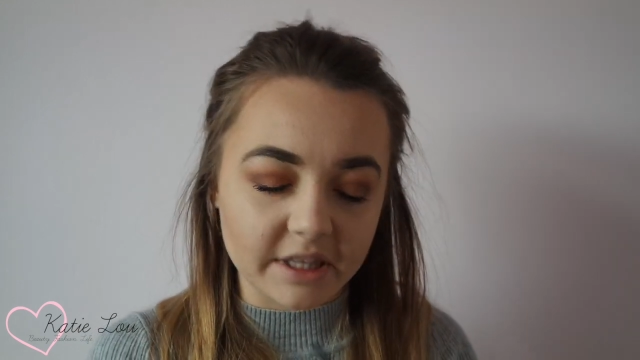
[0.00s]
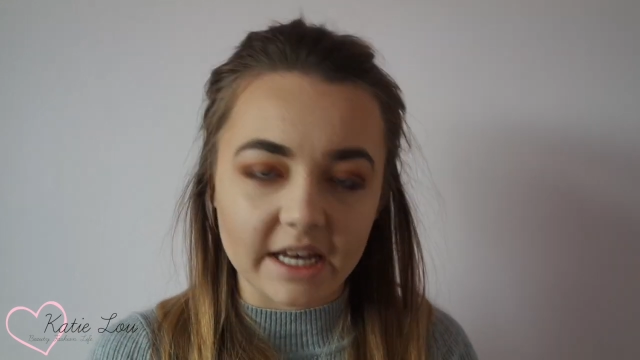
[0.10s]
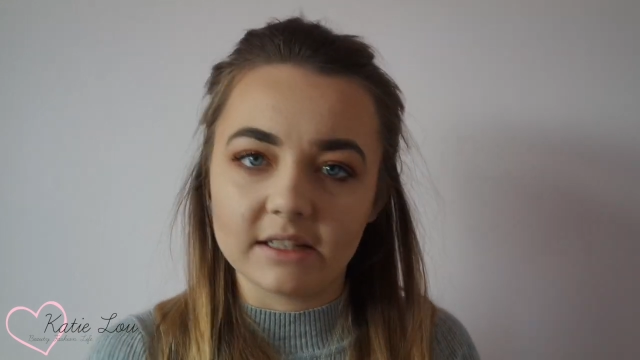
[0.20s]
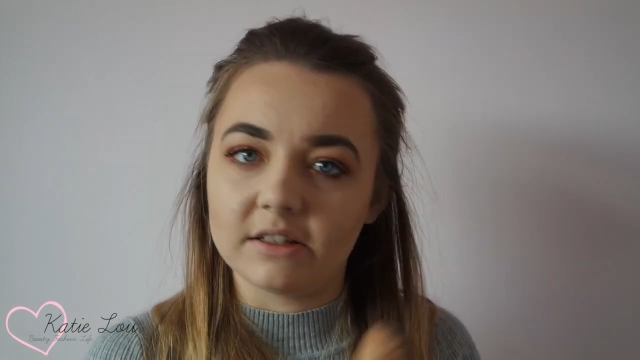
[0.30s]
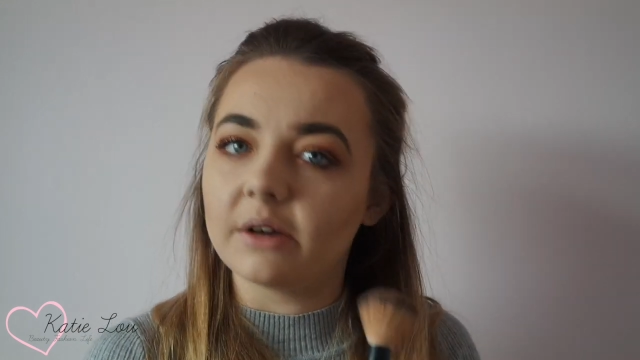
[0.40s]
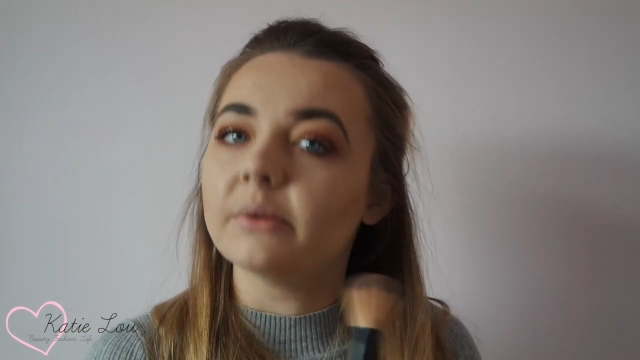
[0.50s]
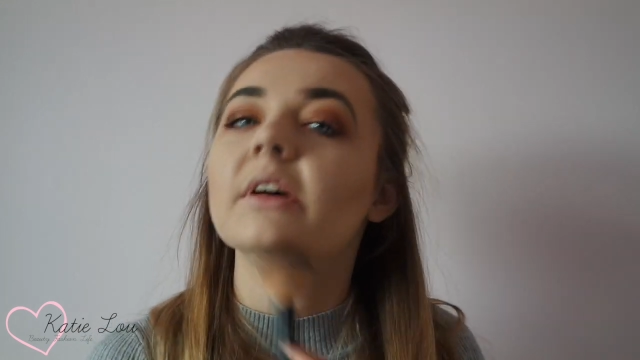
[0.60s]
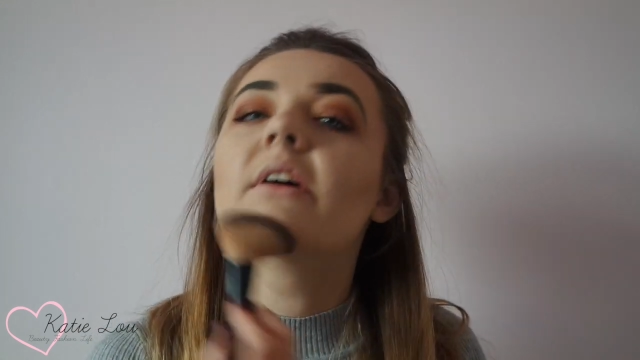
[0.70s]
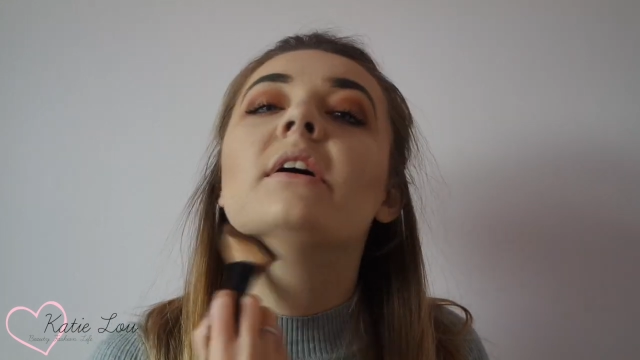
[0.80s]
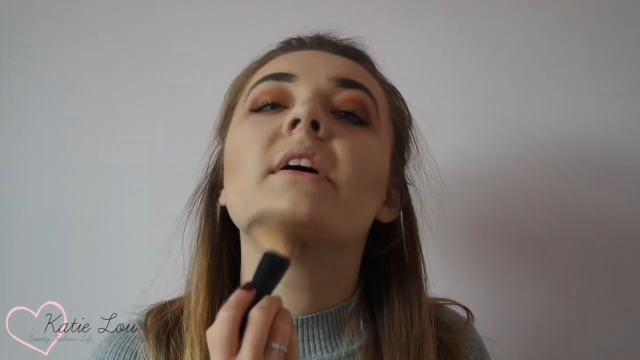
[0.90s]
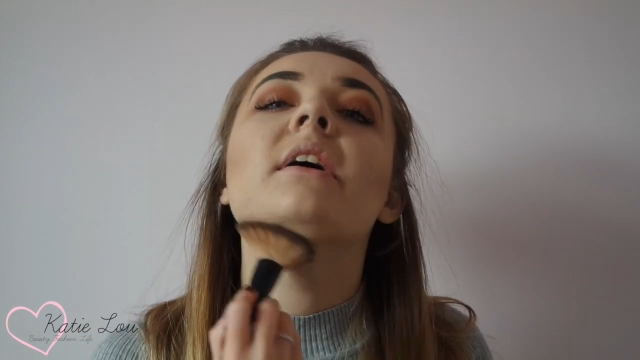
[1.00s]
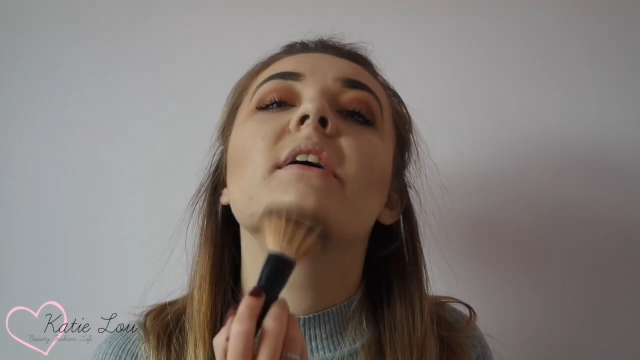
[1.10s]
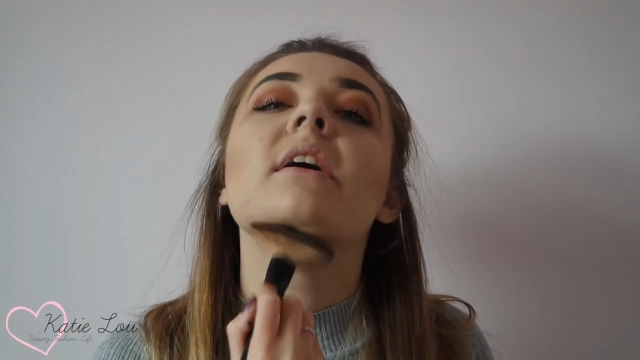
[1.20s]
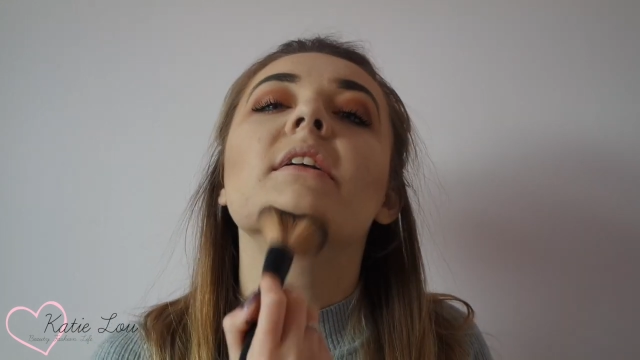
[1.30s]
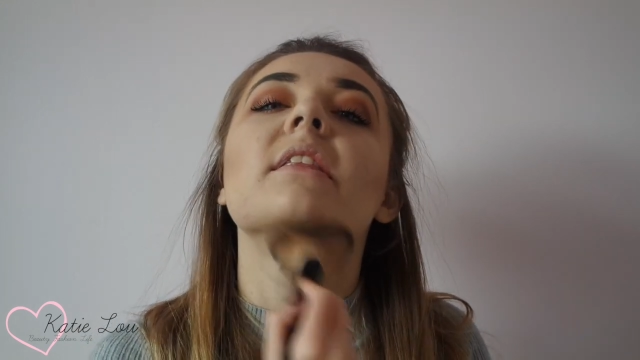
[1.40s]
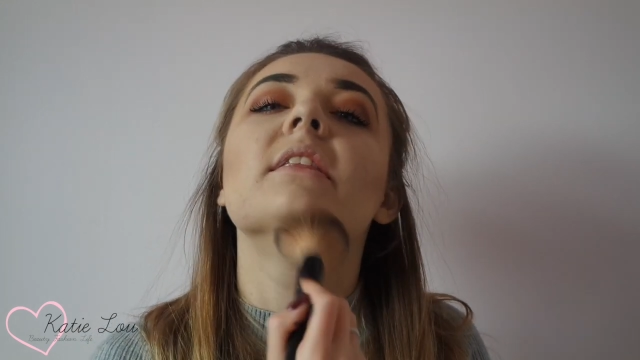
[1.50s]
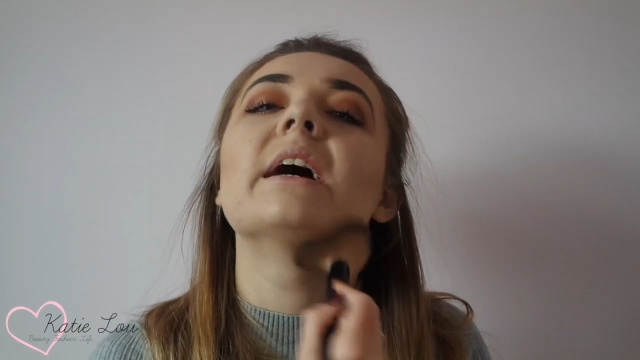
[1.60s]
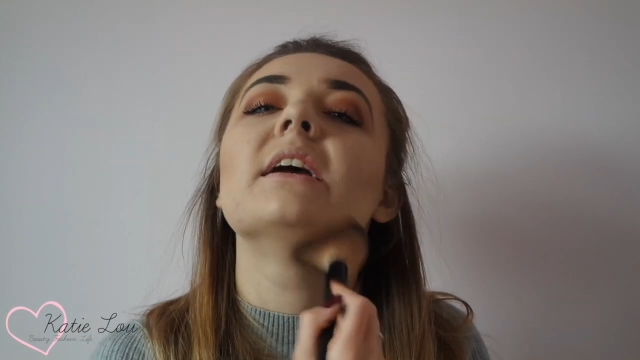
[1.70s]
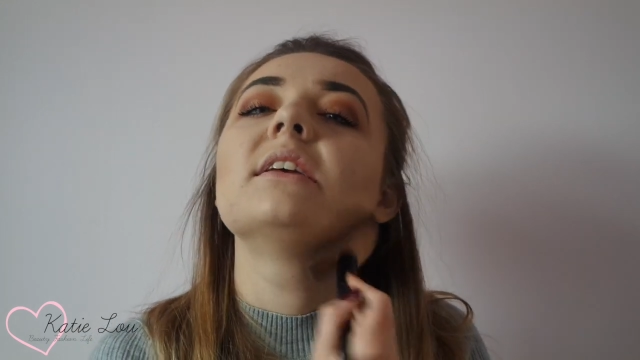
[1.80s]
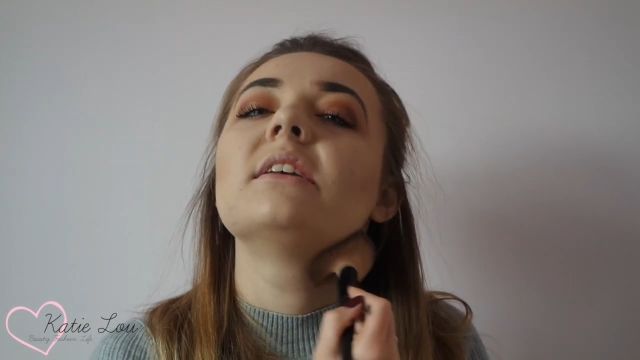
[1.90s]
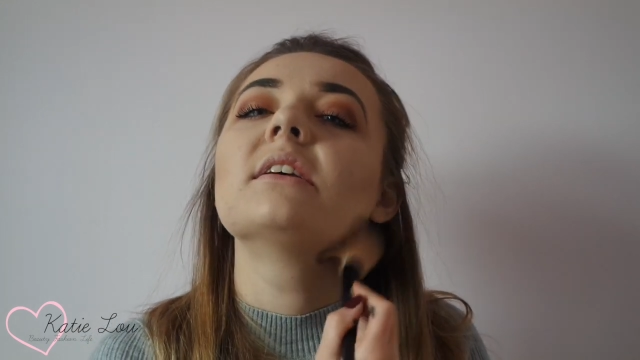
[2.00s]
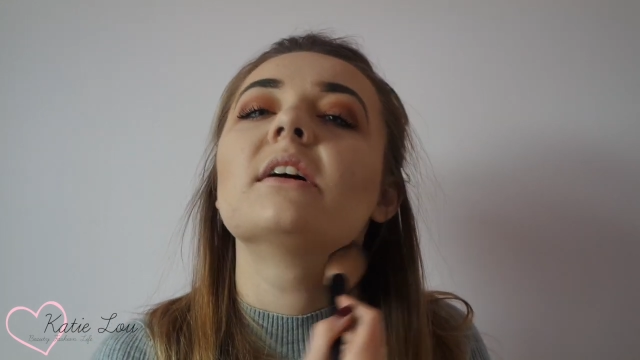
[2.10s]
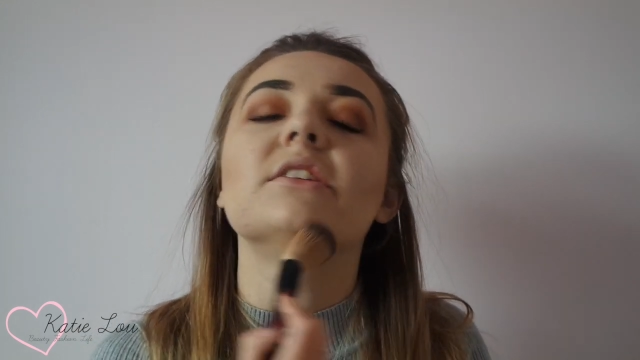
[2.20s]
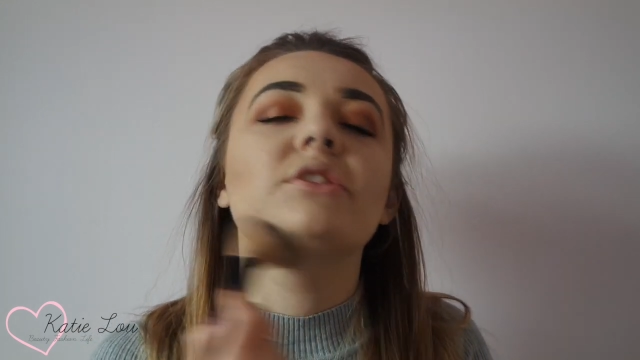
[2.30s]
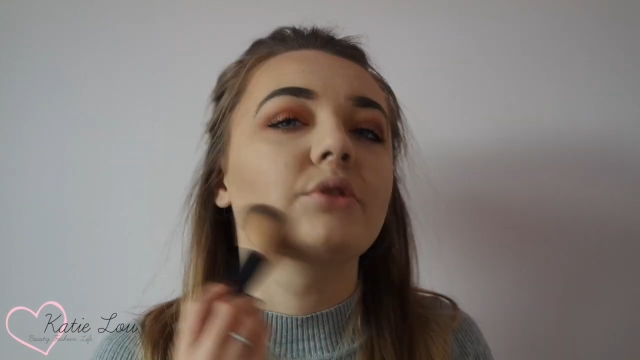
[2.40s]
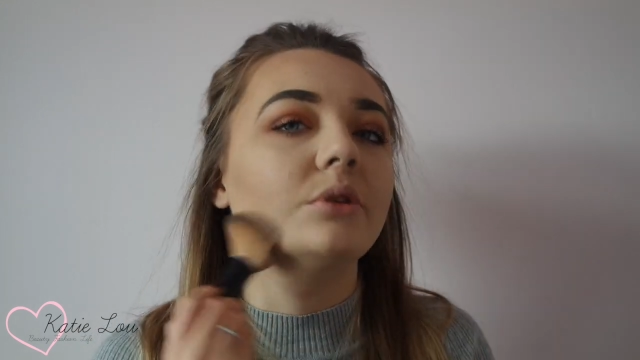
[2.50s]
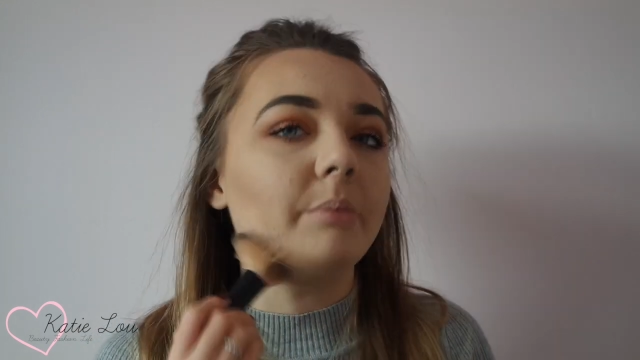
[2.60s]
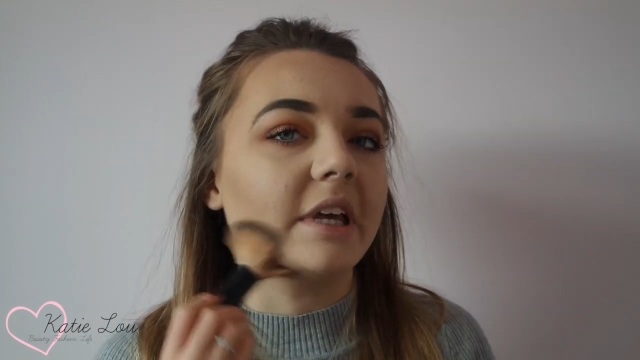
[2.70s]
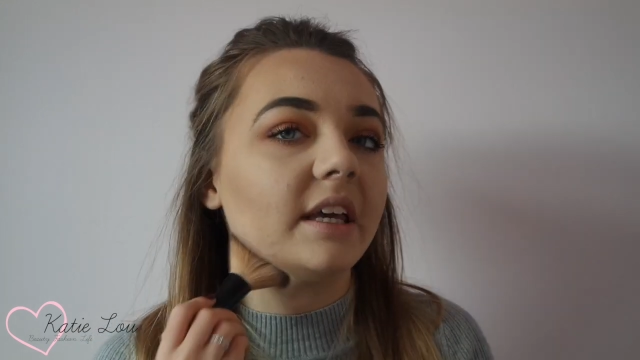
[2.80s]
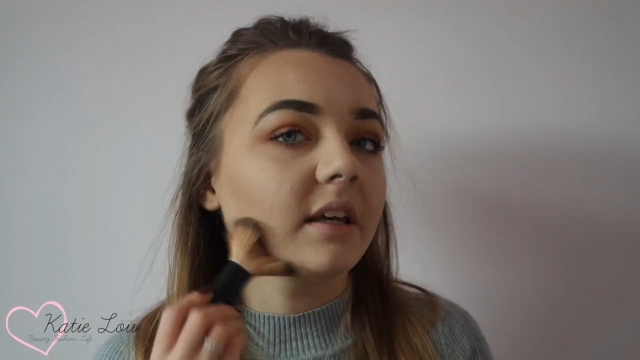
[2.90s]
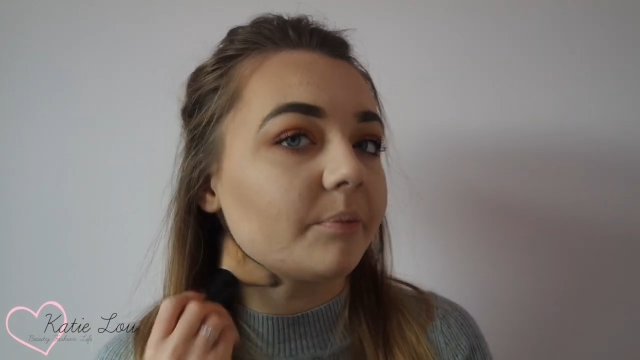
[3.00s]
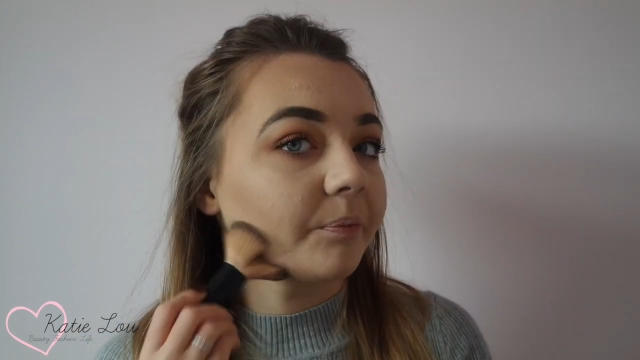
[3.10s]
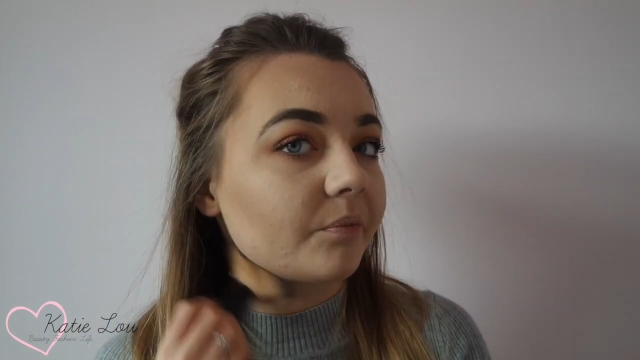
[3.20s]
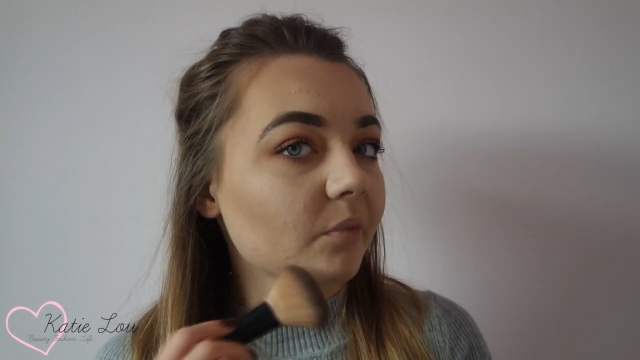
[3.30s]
but they'd know that they had saw me.